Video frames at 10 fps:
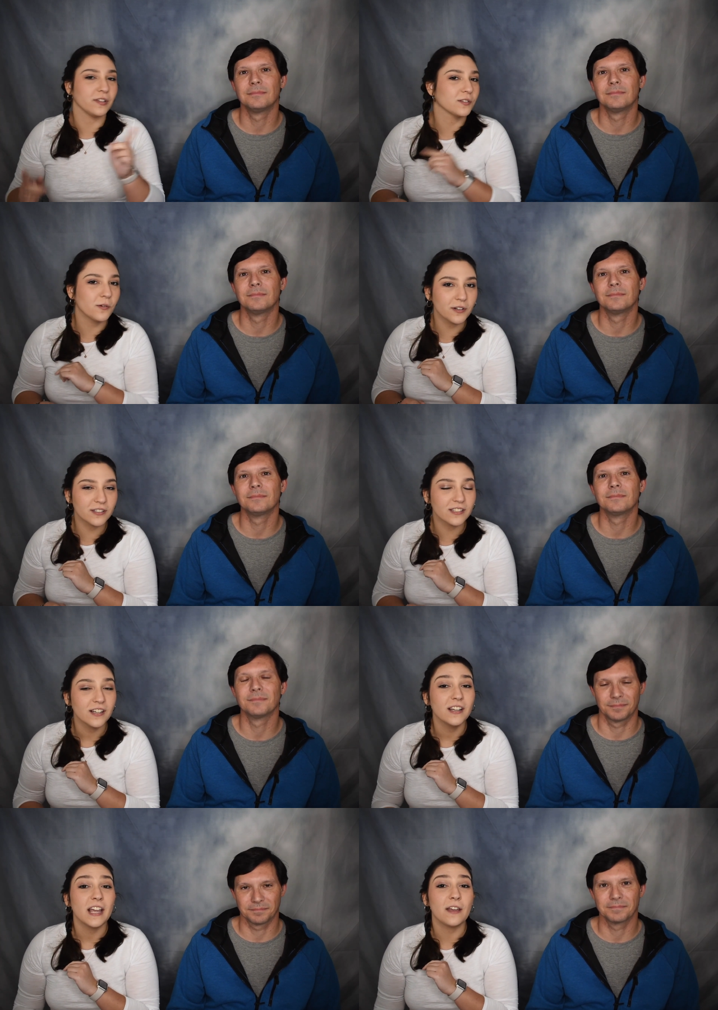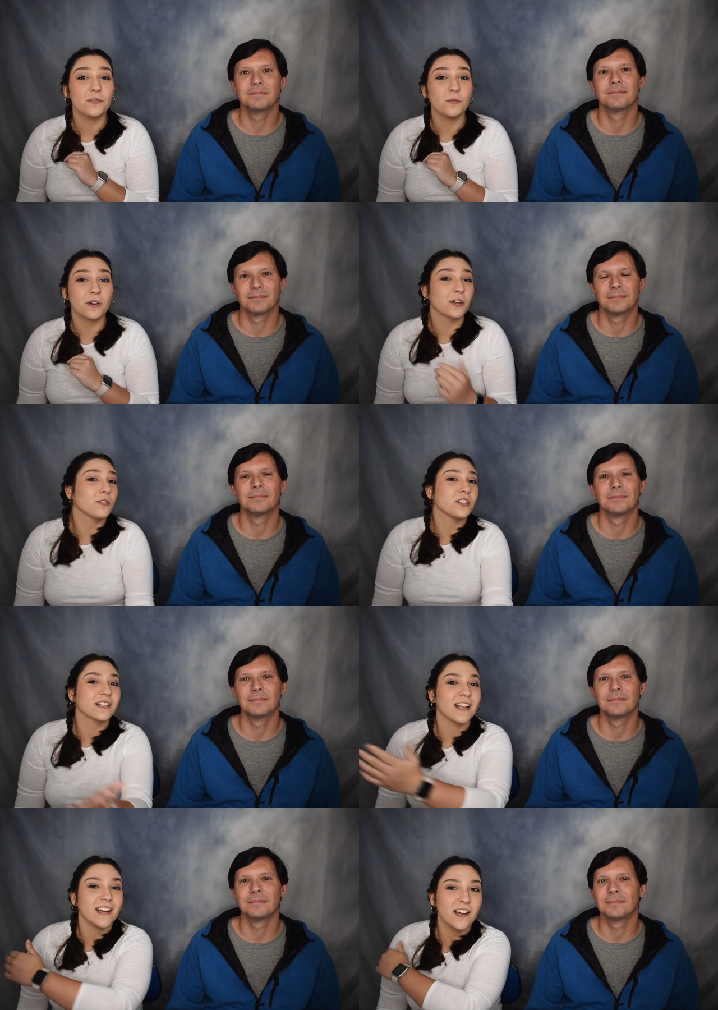Speaker 1: of these corners if you want to go check
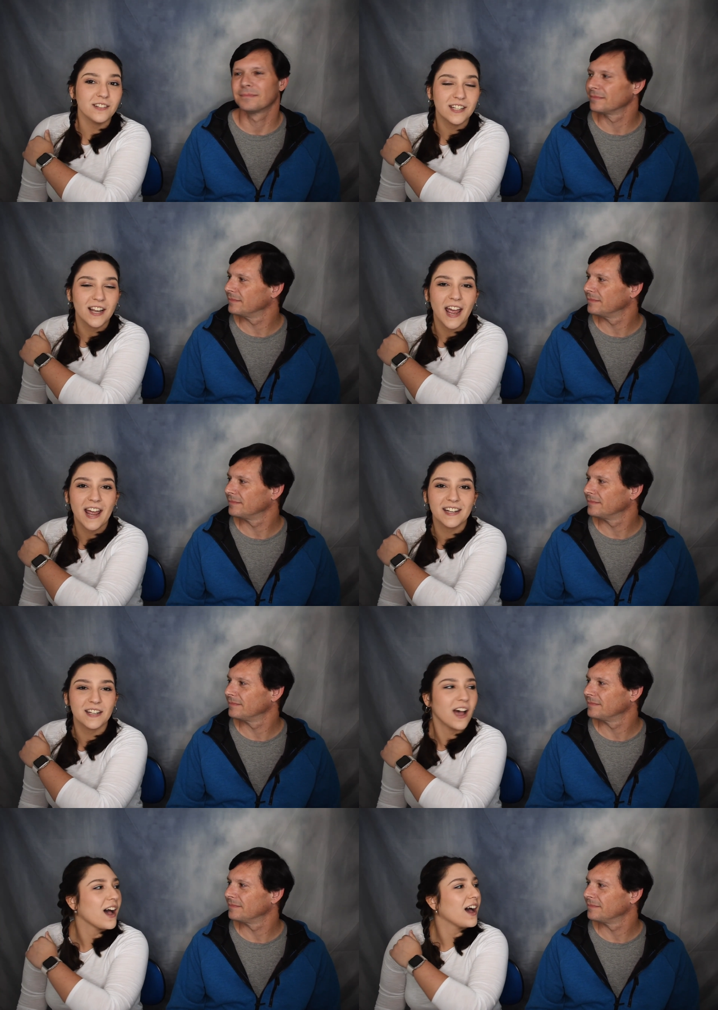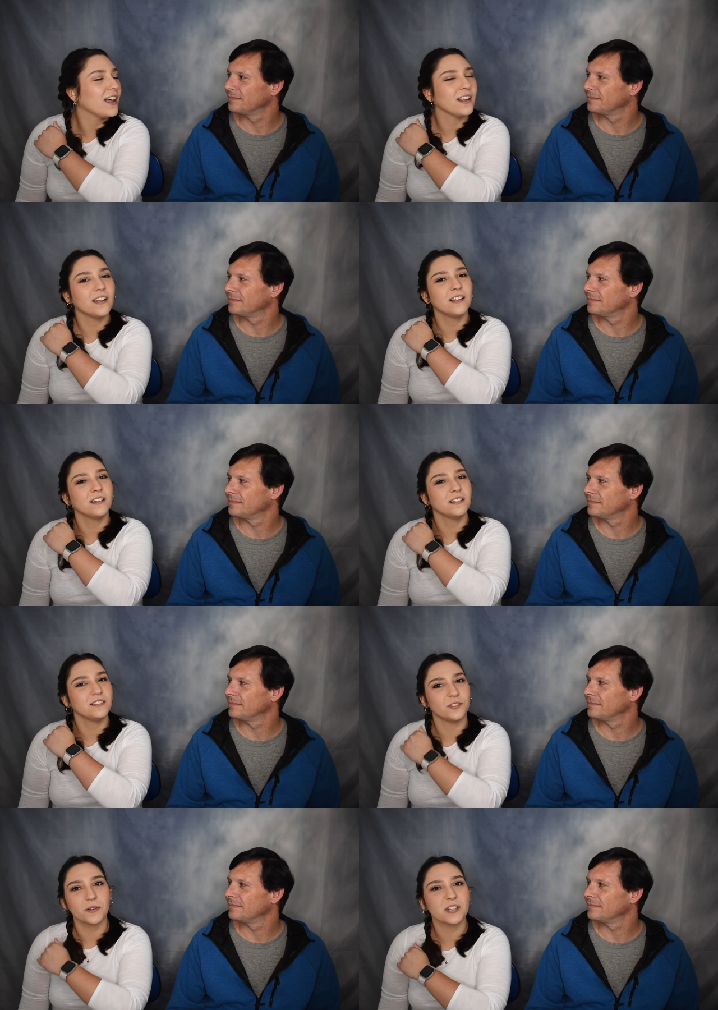that out and uh,
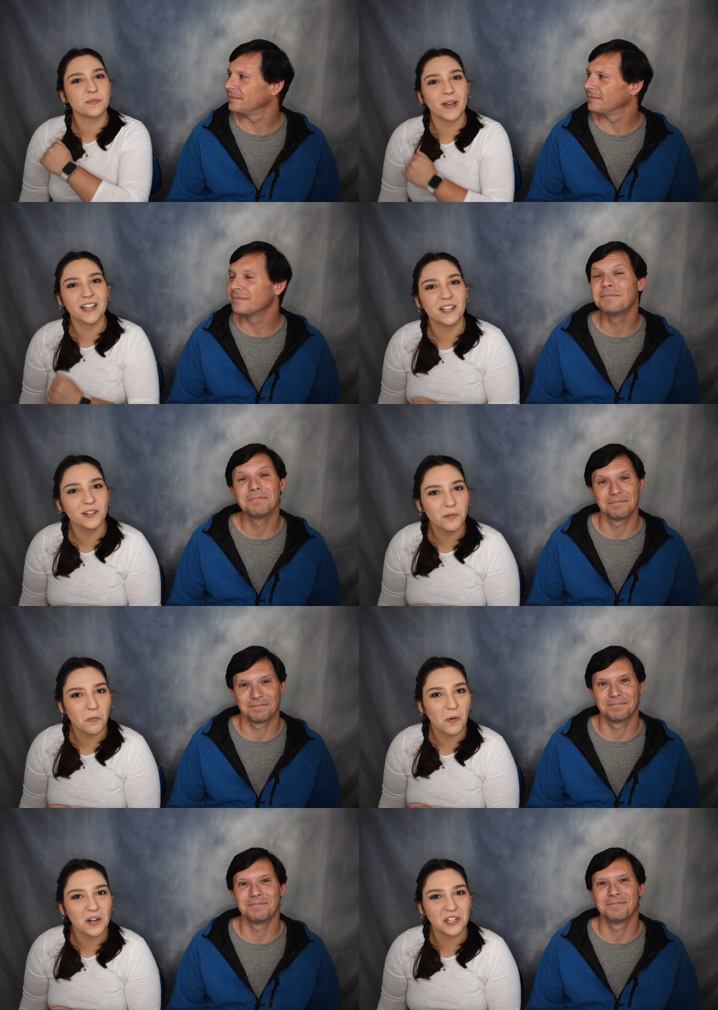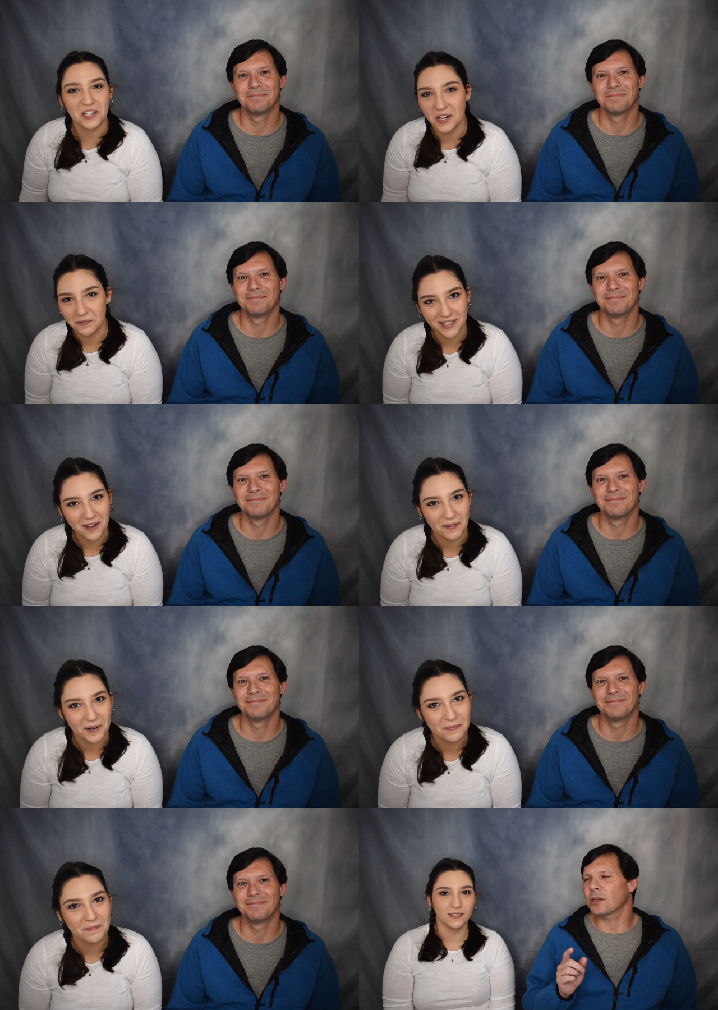join us back here when you're done with that
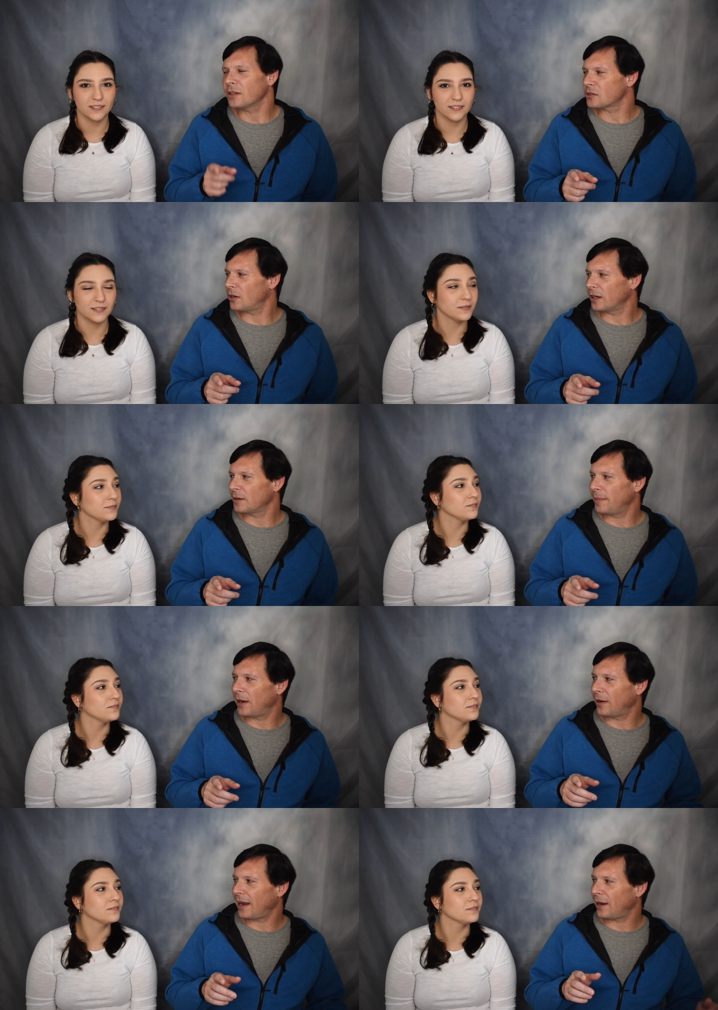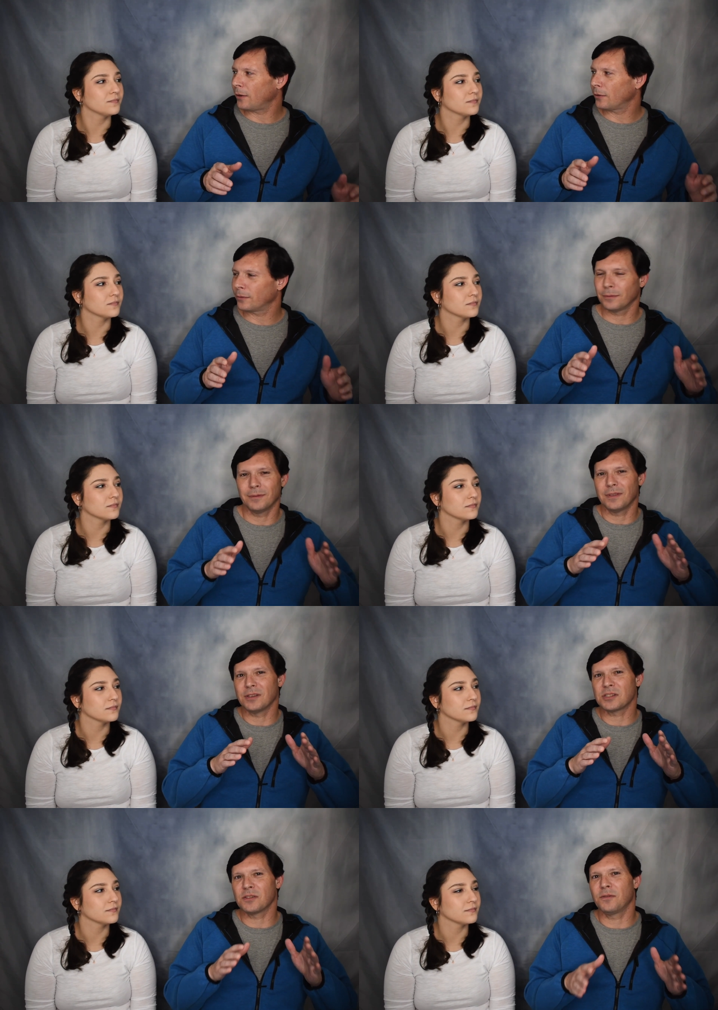one.
Speaker 2: So let's talk about how the
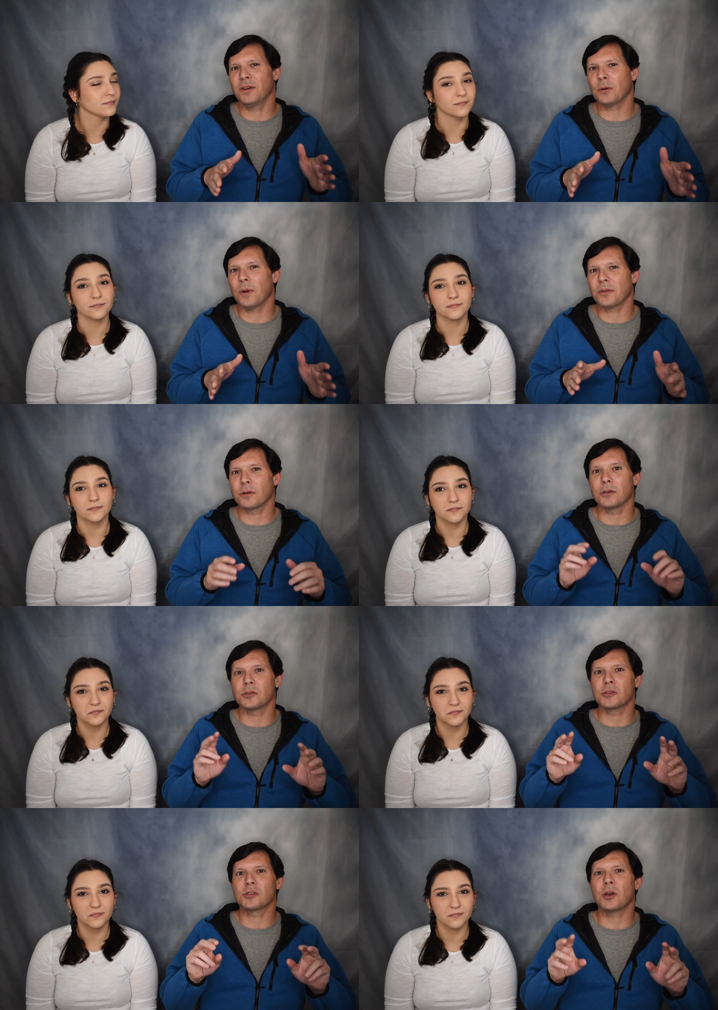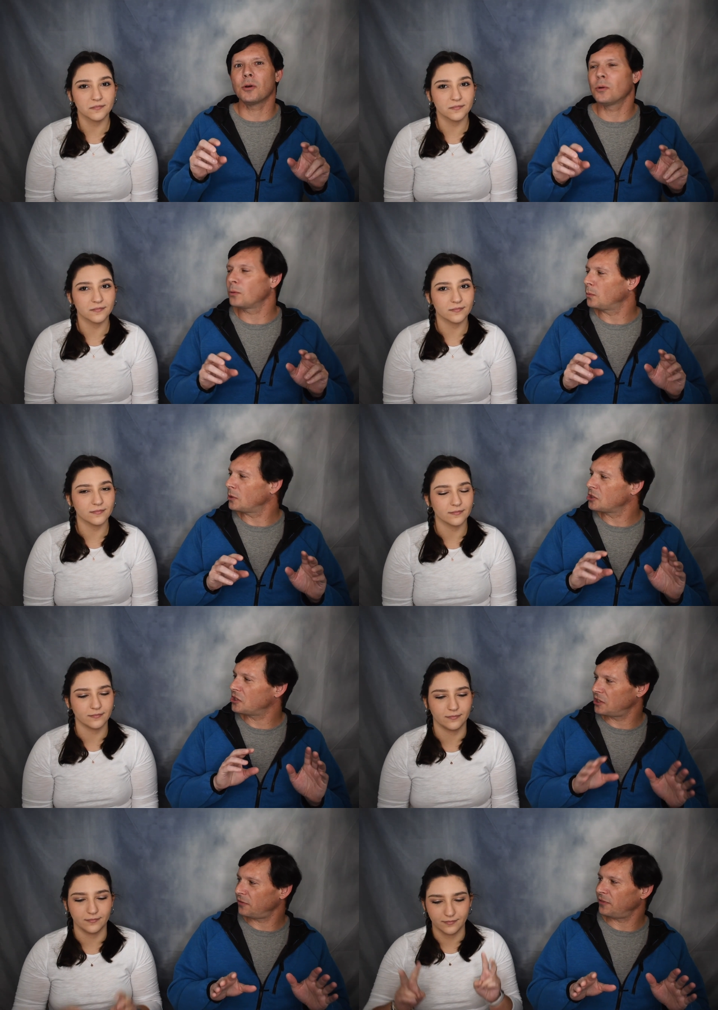severe weather zone was
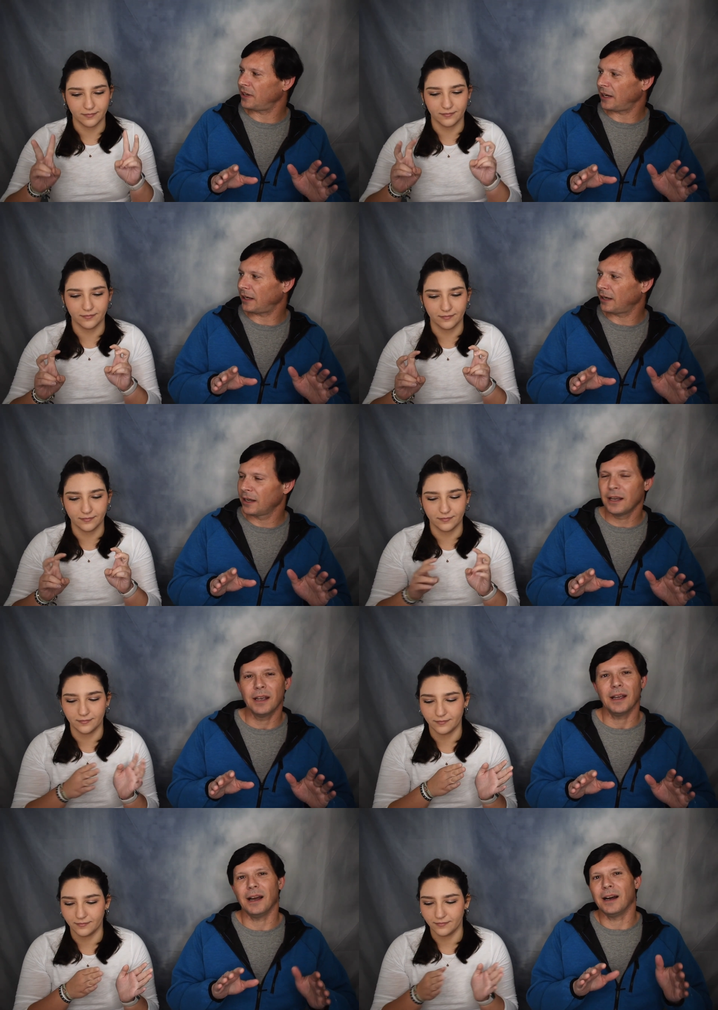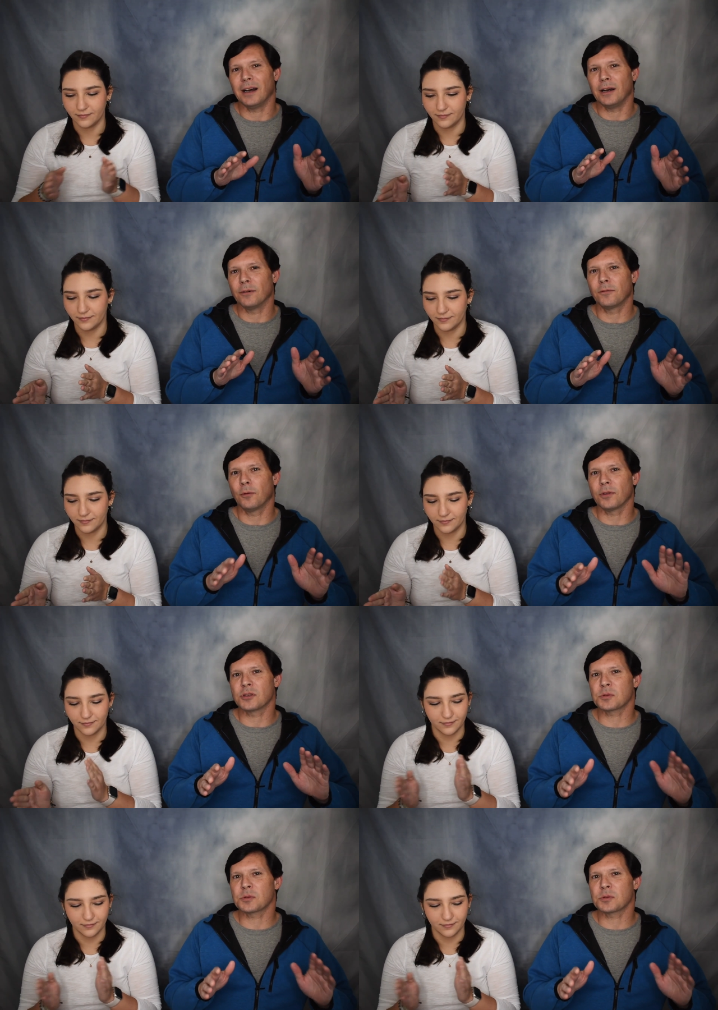shifting uh, for the